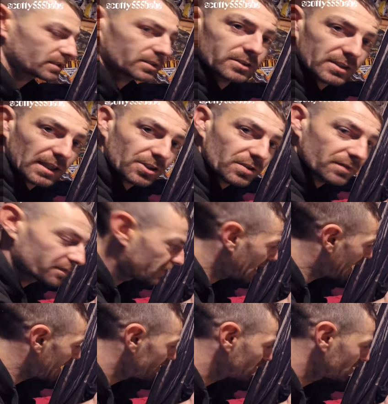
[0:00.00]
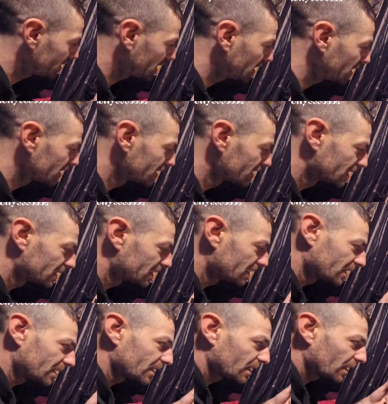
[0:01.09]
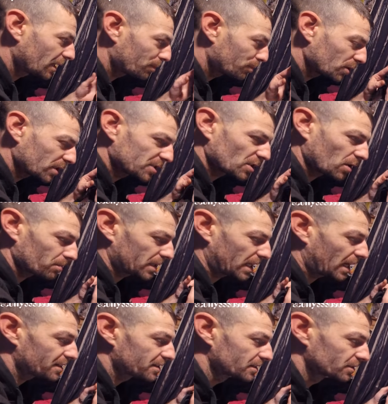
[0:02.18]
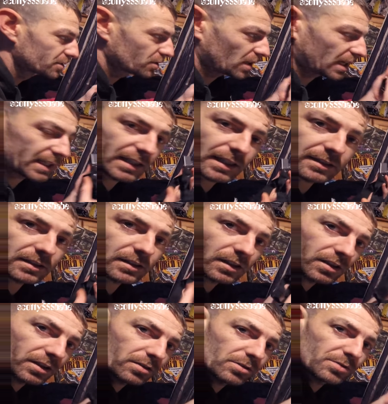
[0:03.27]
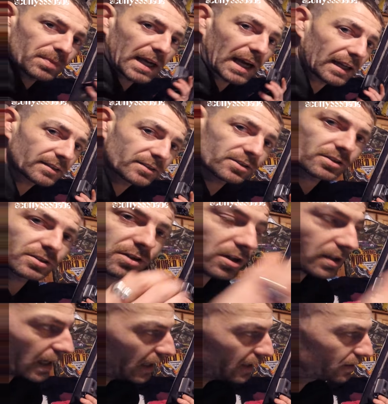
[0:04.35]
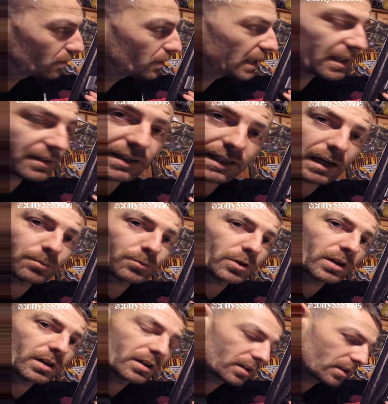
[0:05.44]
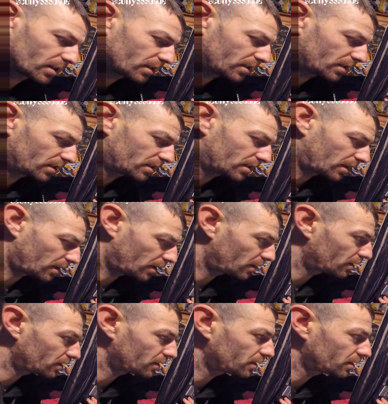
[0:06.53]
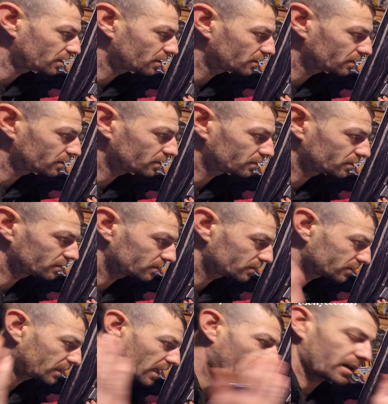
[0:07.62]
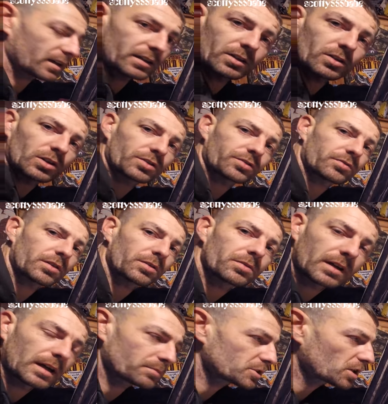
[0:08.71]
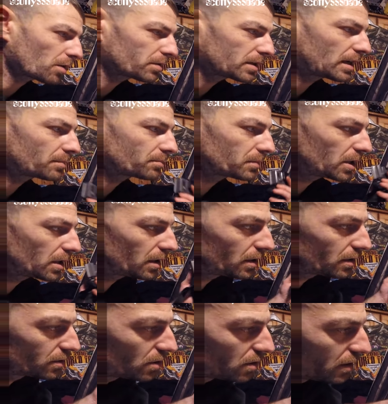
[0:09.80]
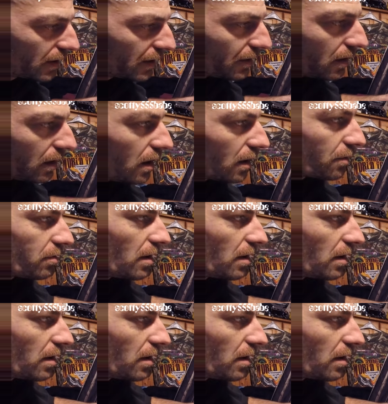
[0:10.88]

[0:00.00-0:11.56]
little session 5 on here, put this on my head so I can use my hands, not get in the way of the camera, and yeah, go through. I'm sorry I'm talking a lot of